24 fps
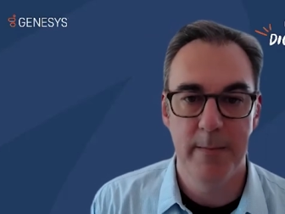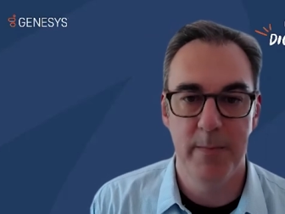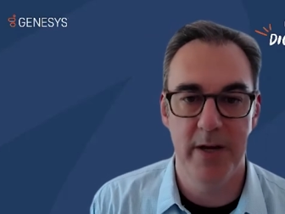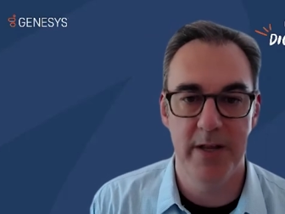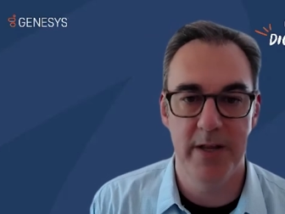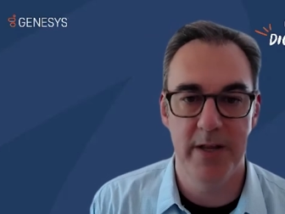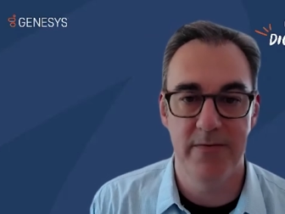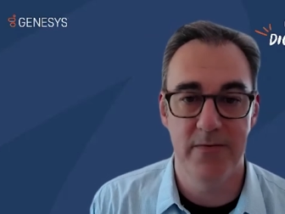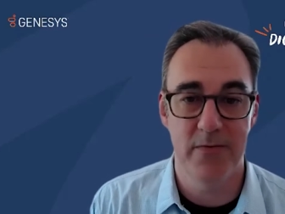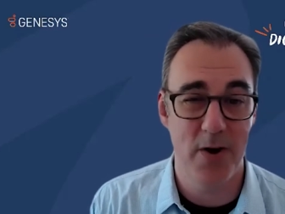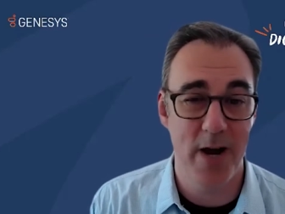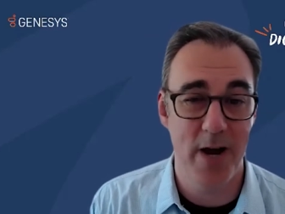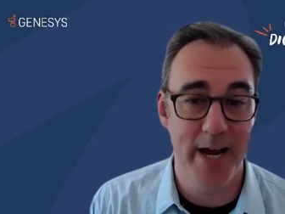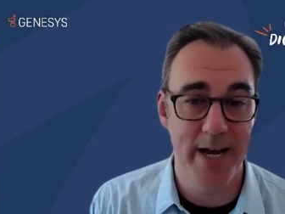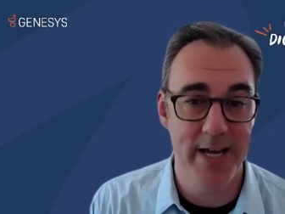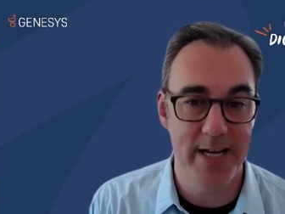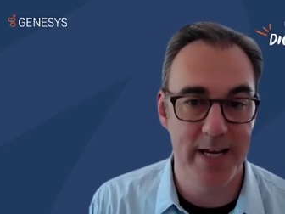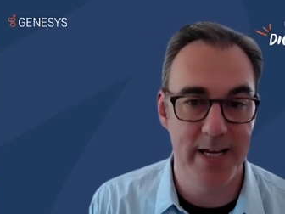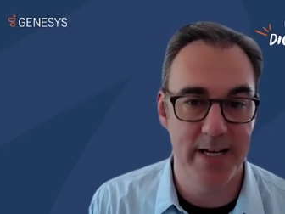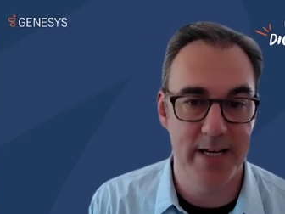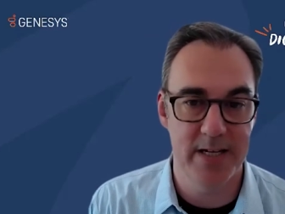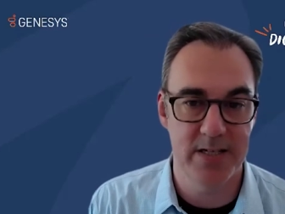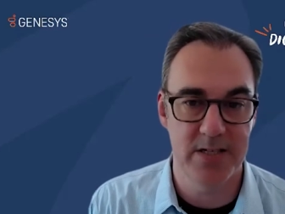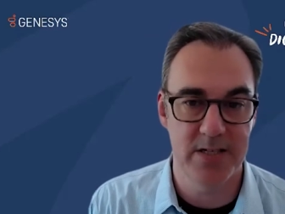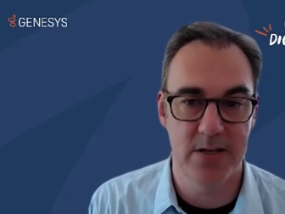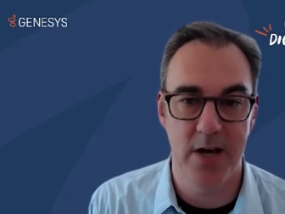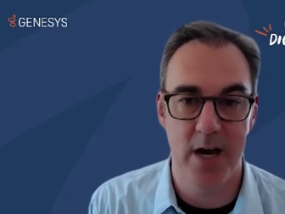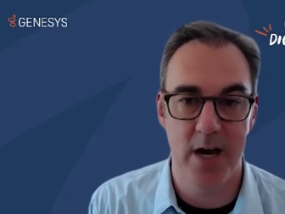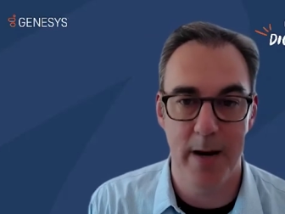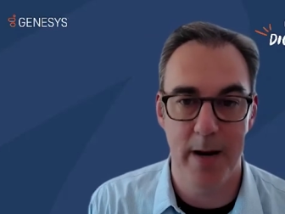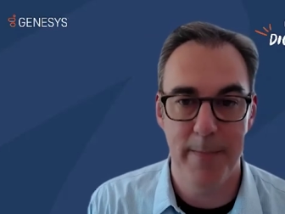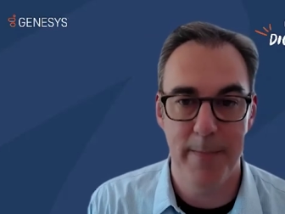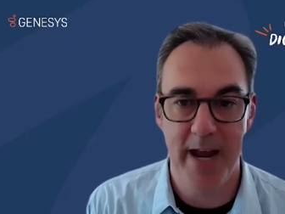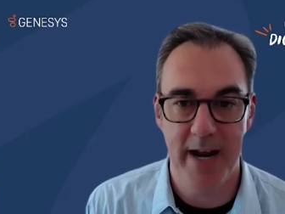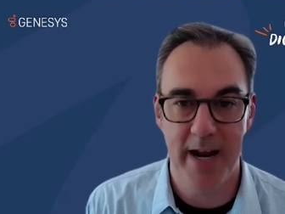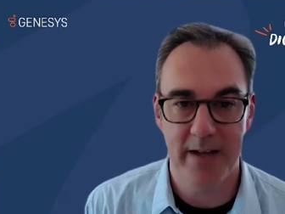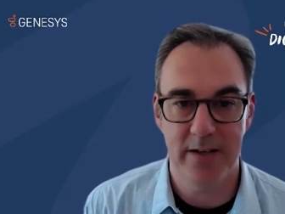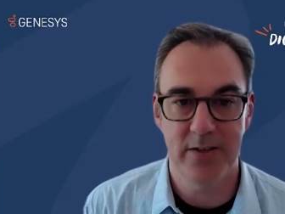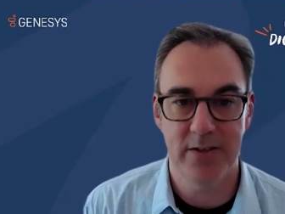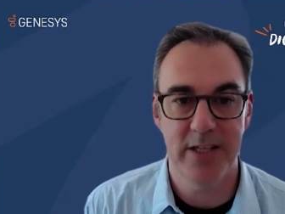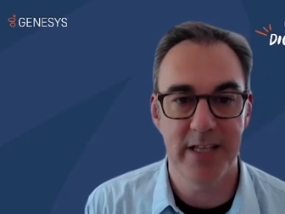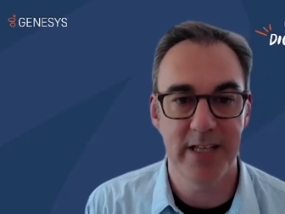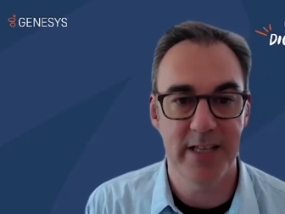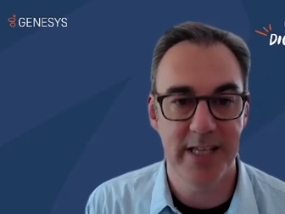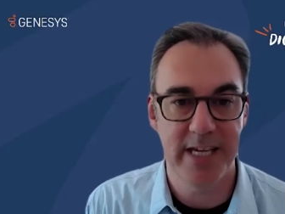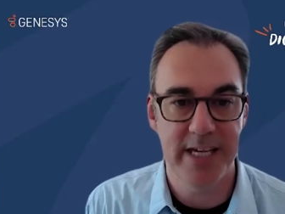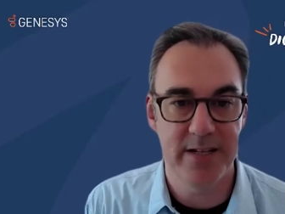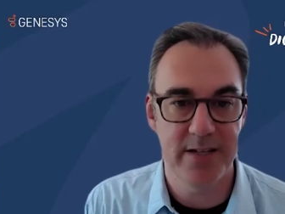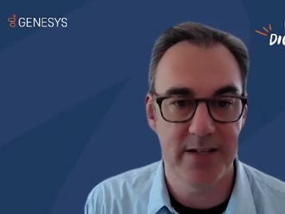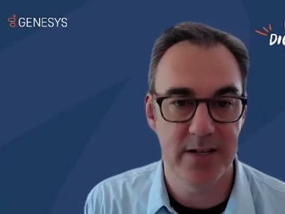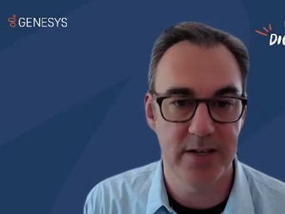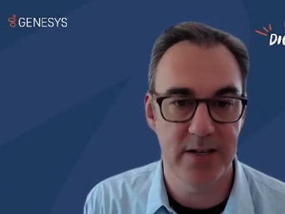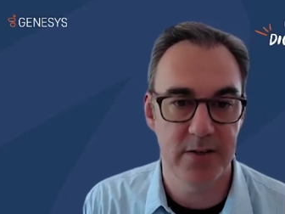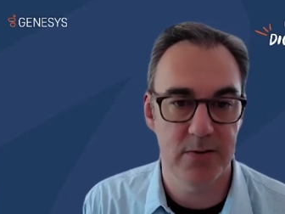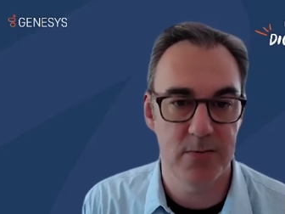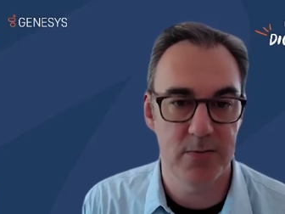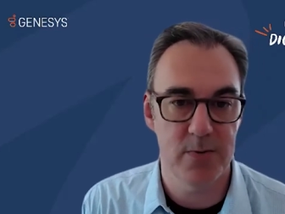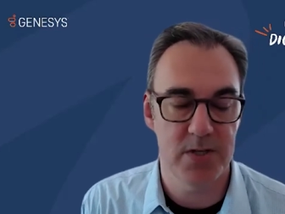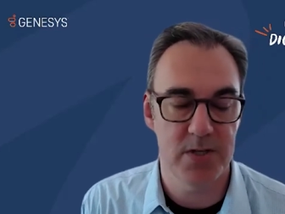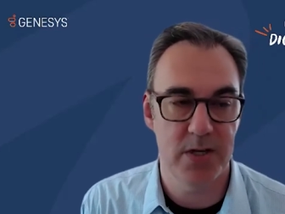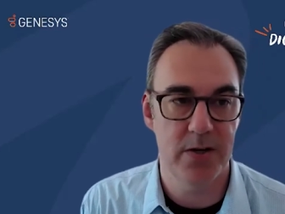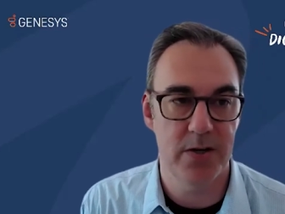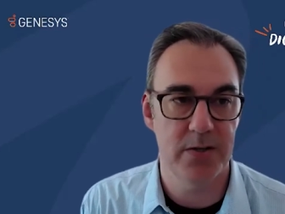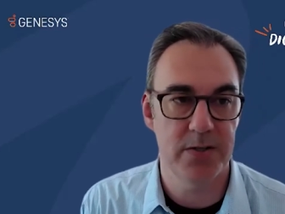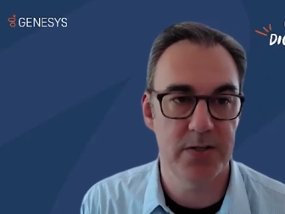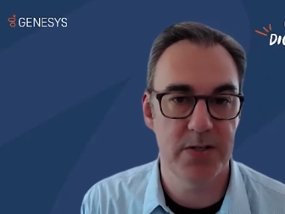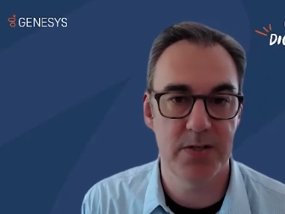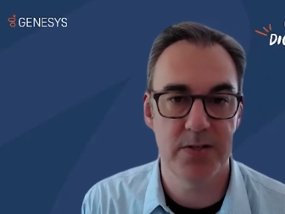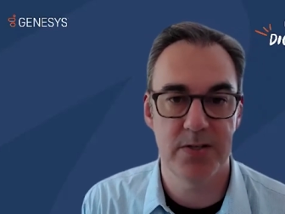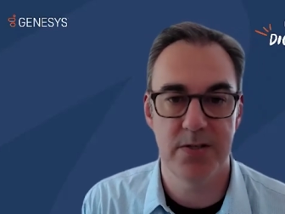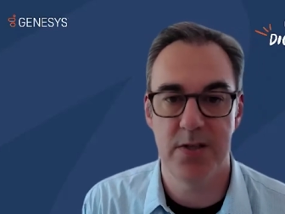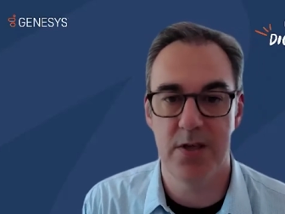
but variety doesn't automatically lead to good results.